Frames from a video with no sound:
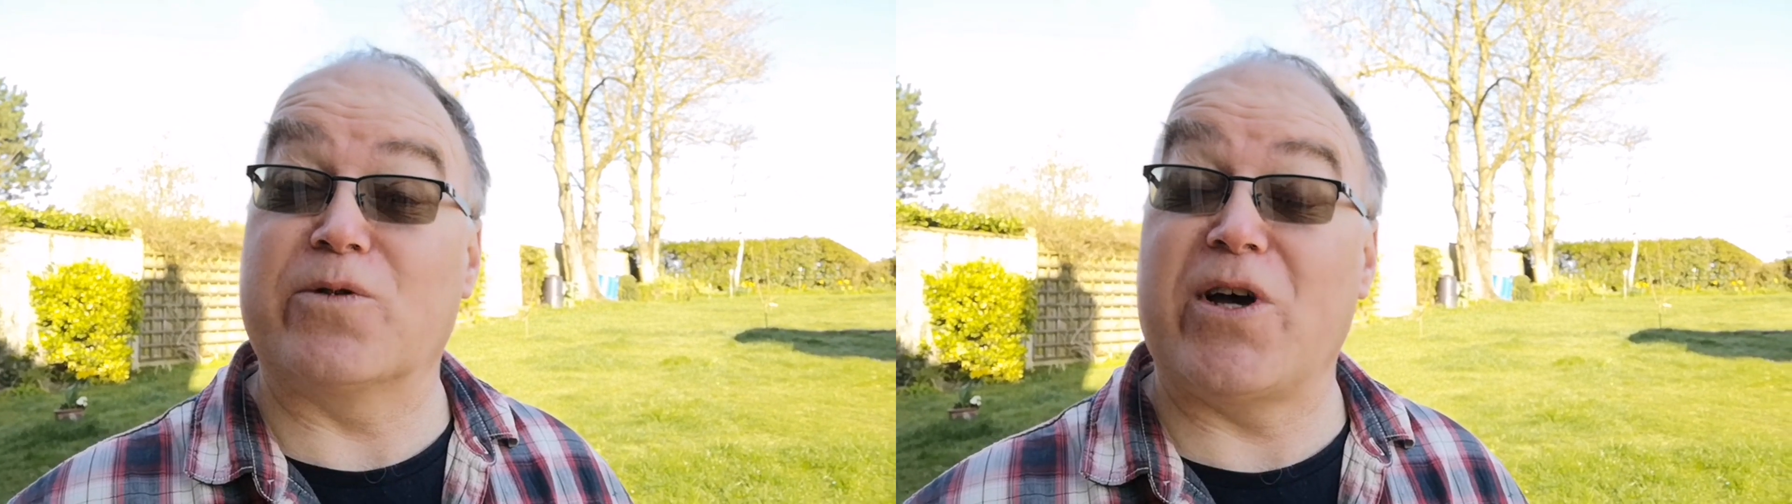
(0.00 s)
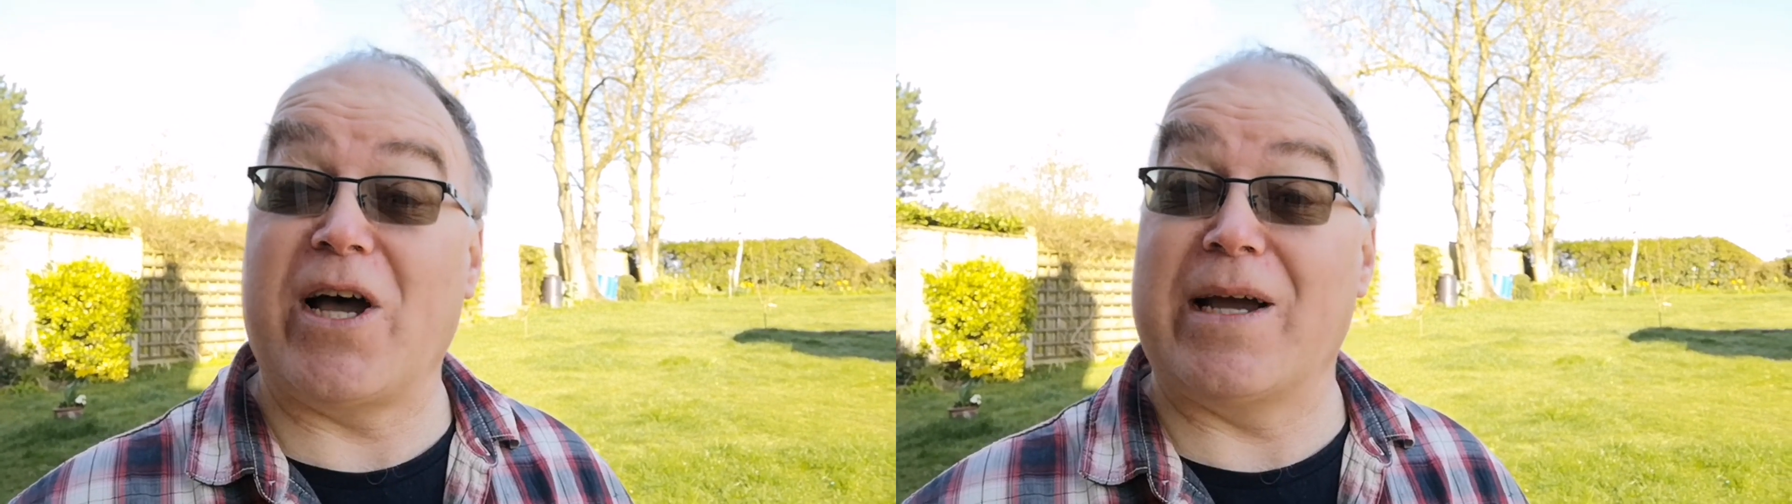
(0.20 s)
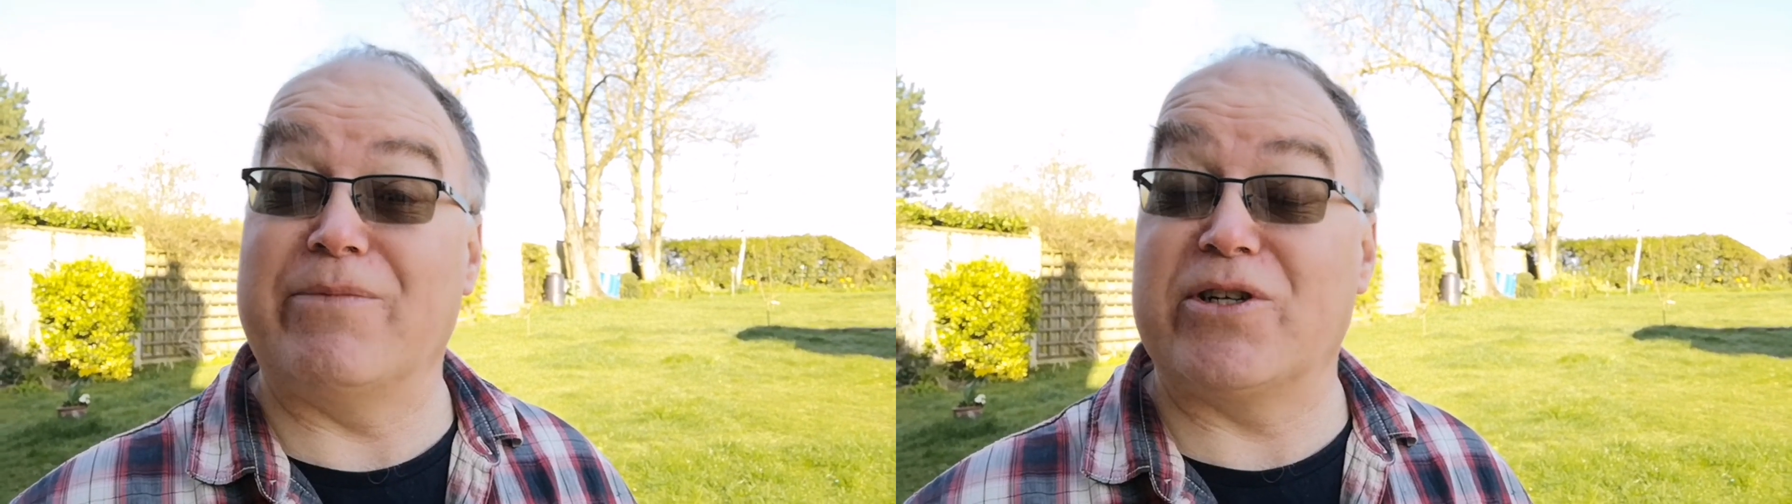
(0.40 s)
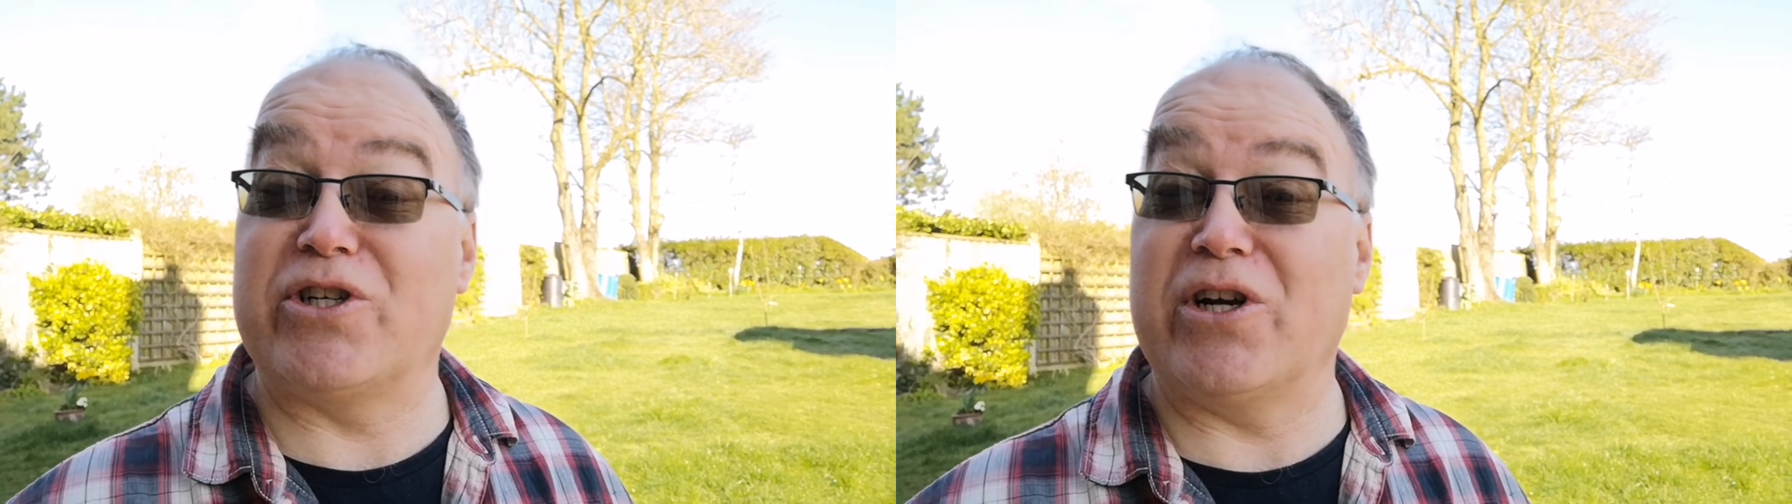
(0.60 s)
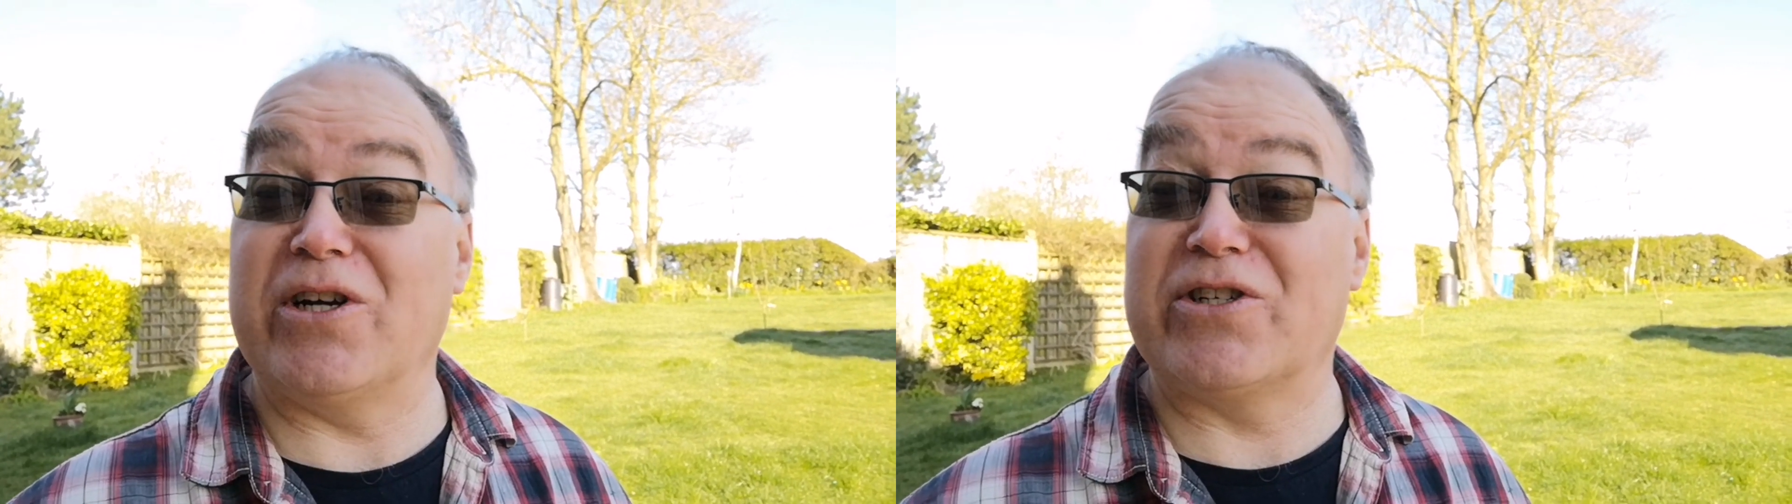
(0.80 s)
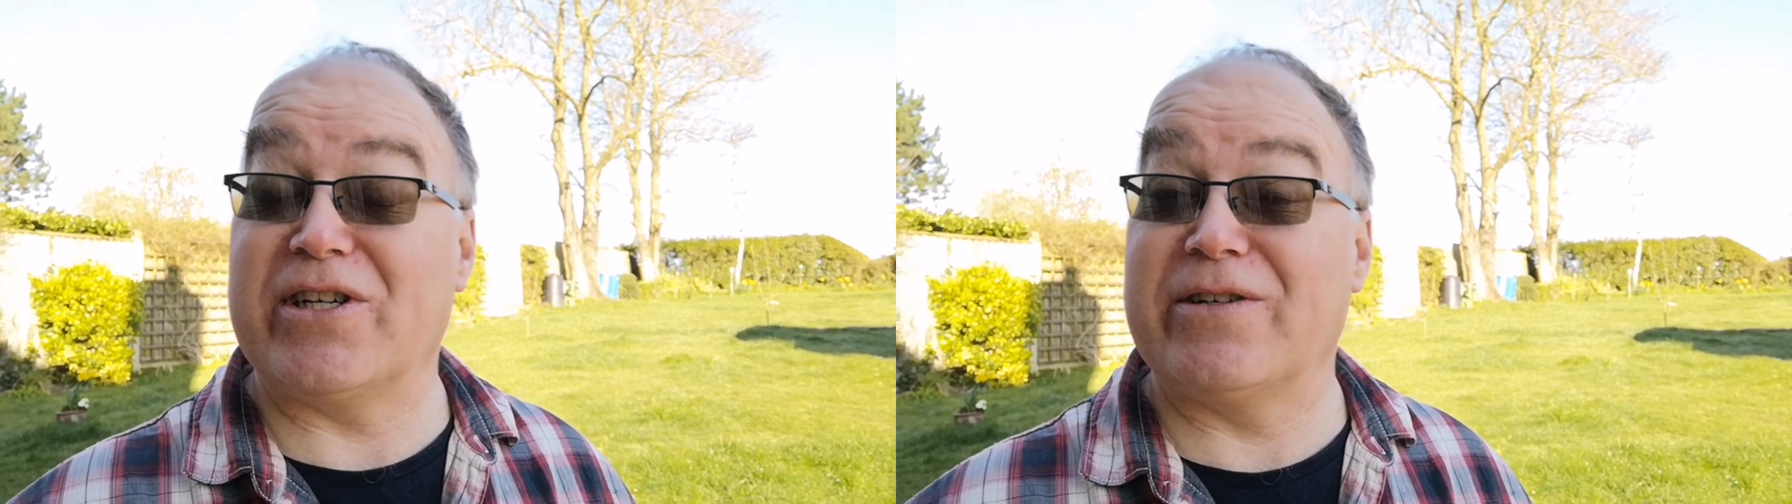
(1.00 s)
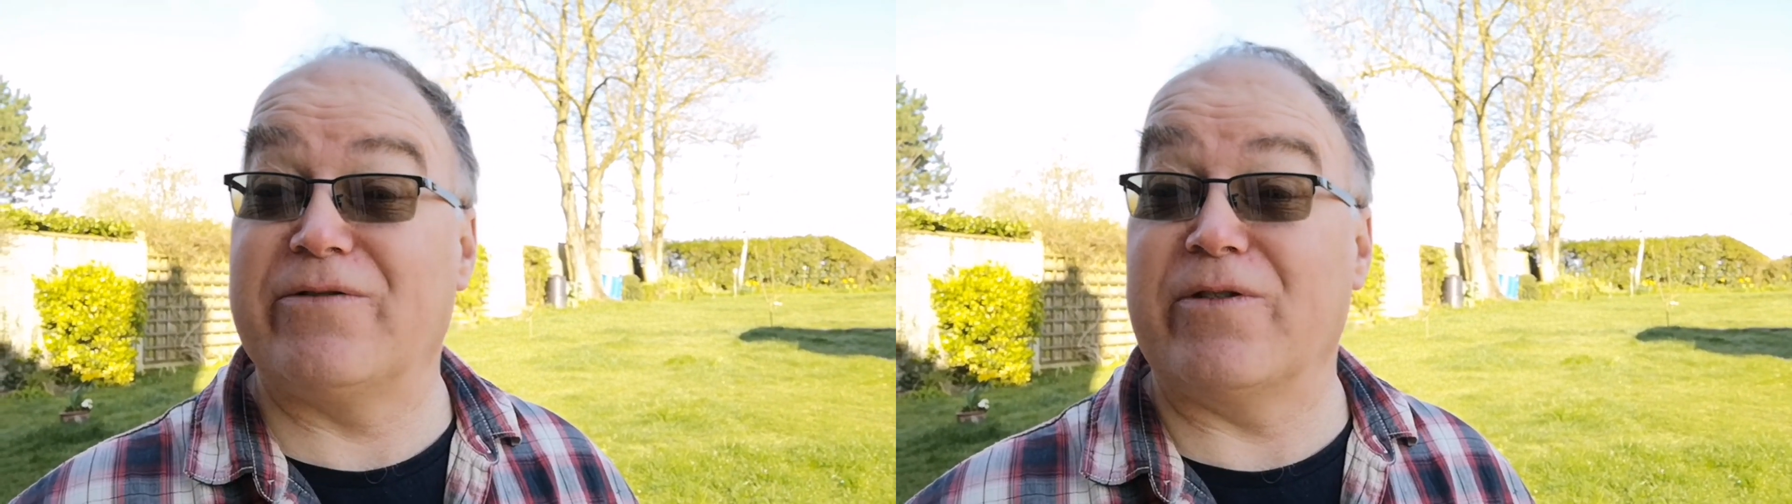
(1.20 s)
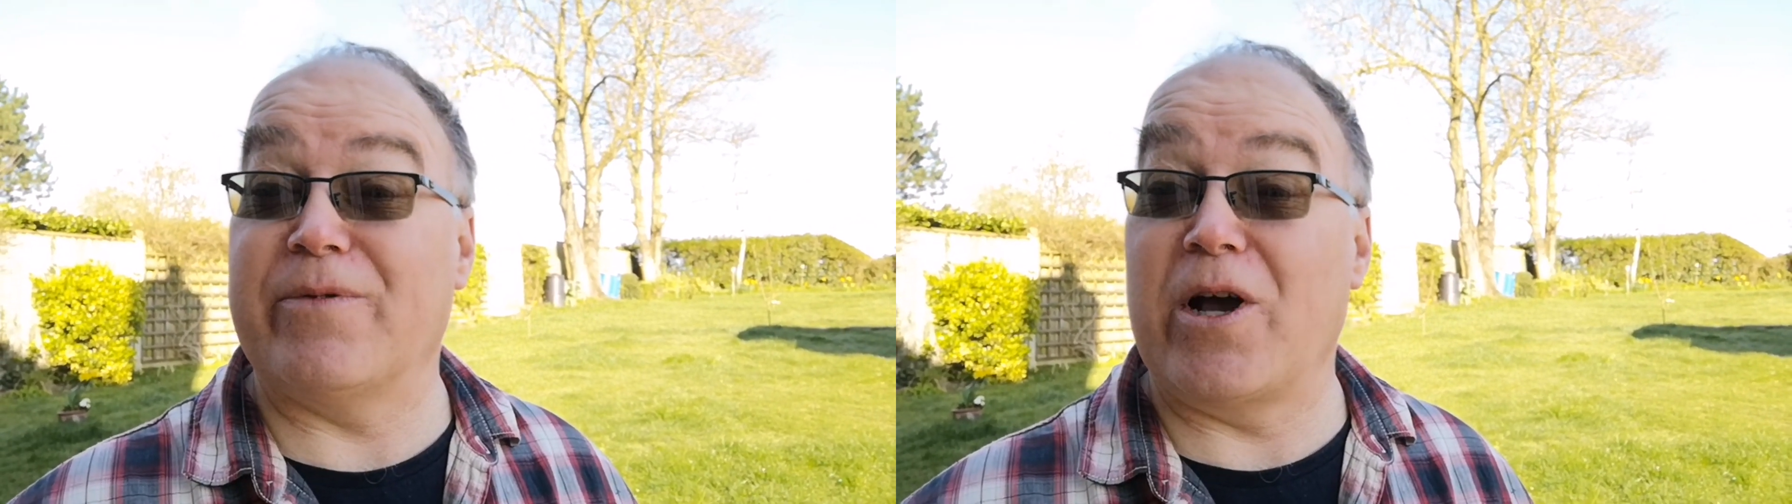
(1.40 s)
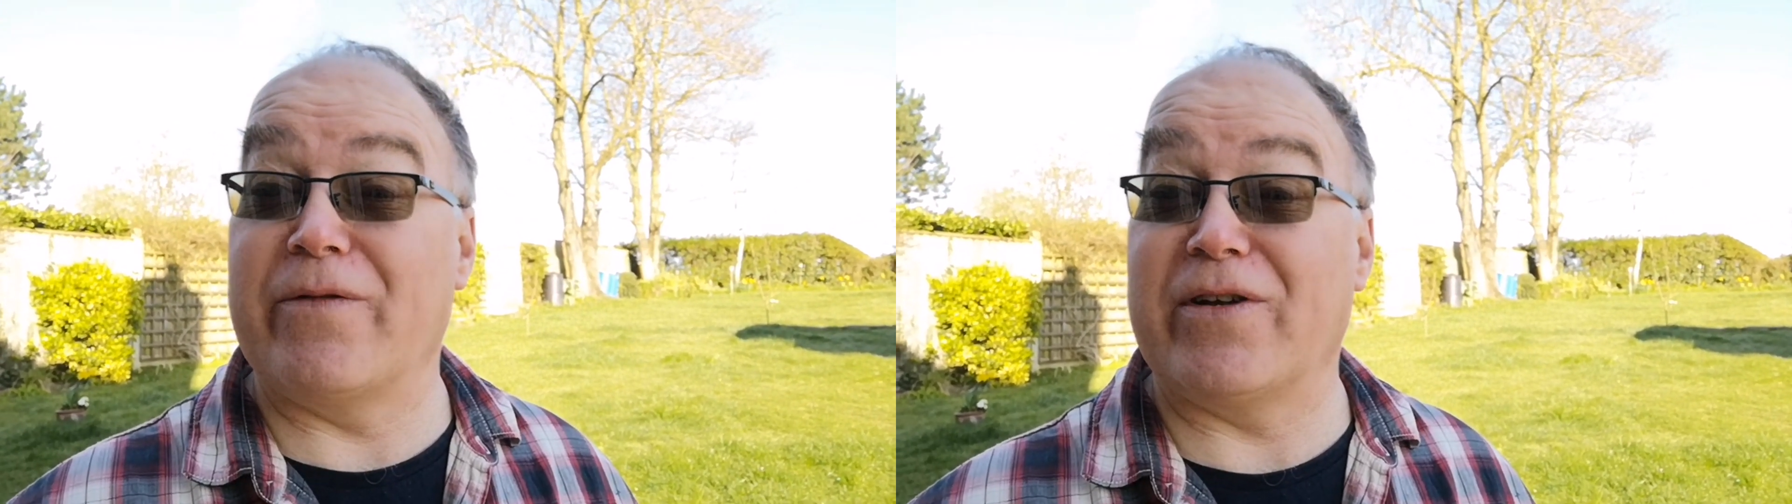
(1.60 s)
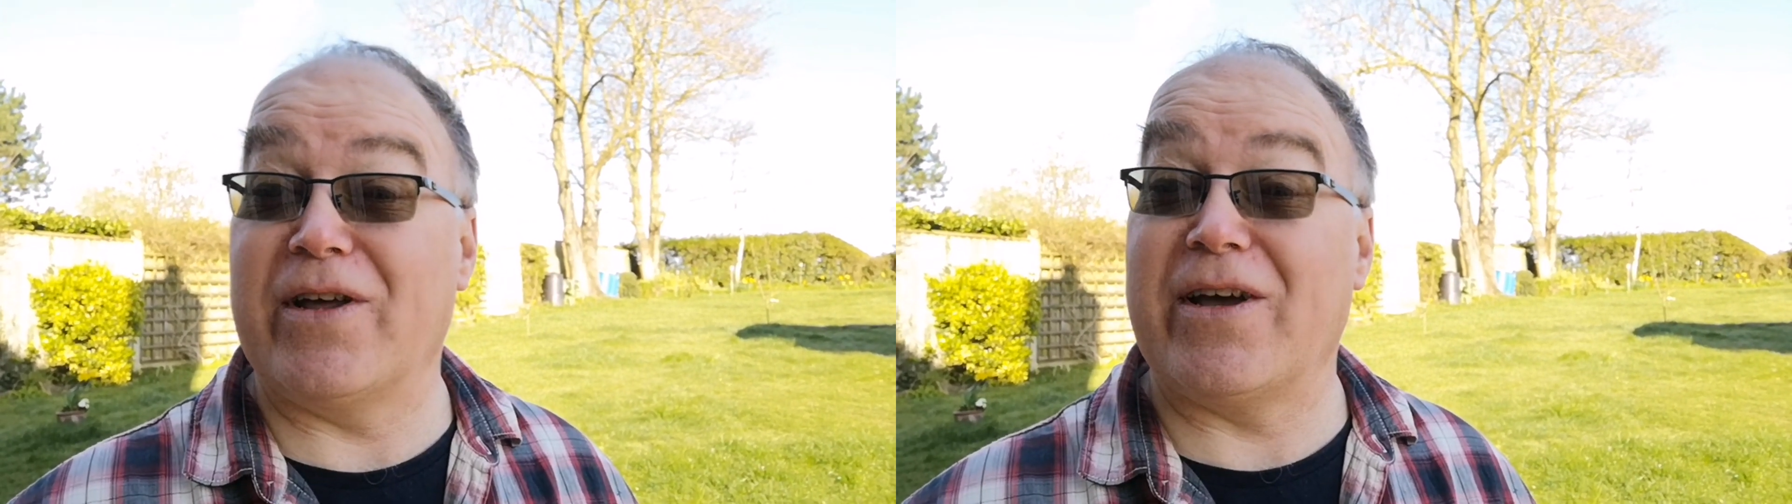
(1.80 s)
timed charging from
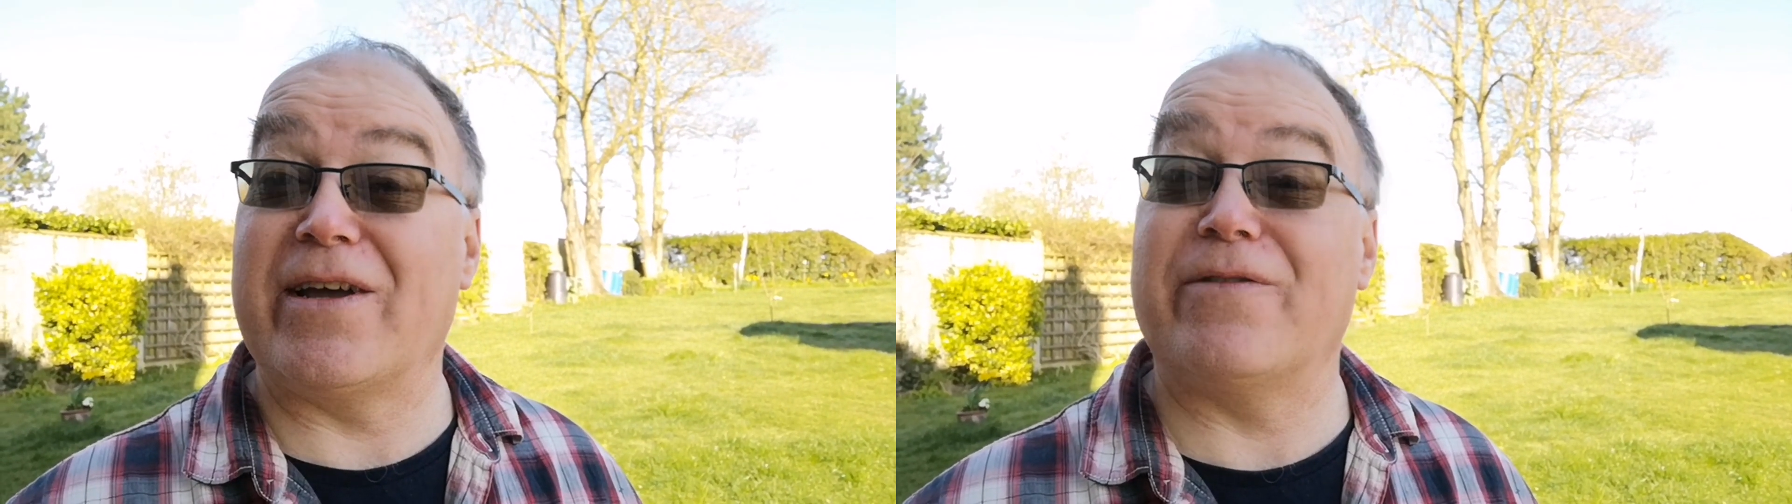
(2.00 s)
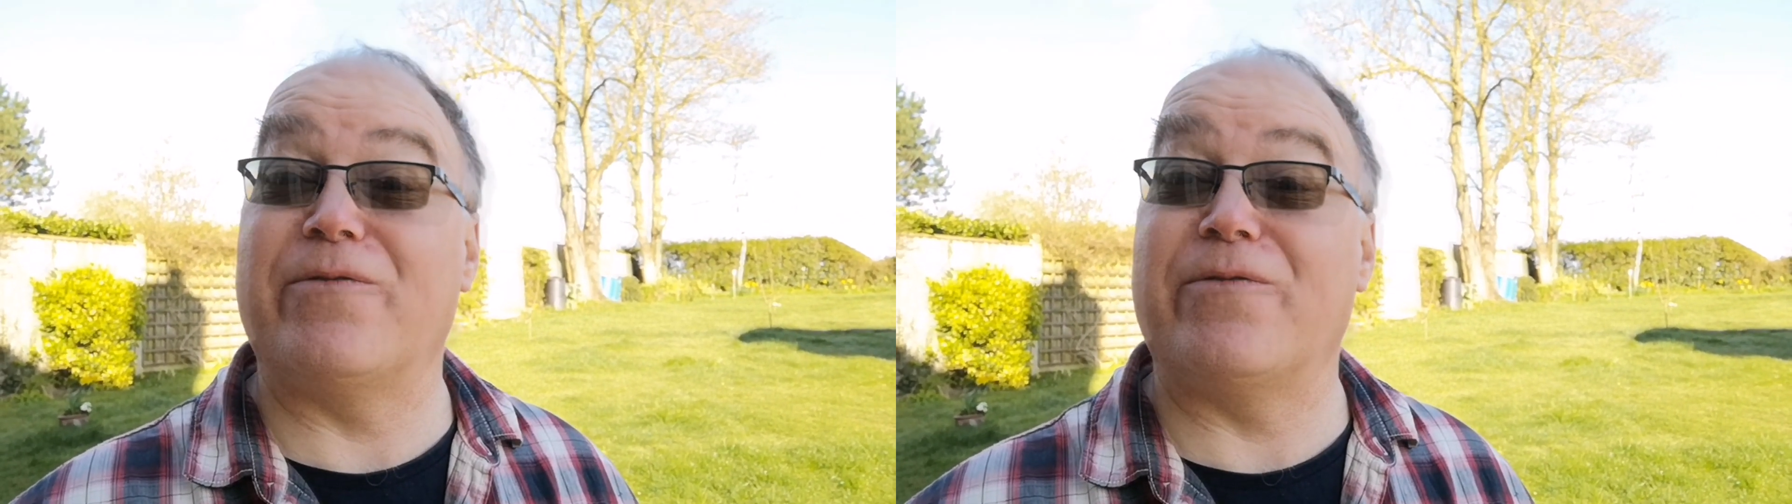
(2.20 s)
overnight,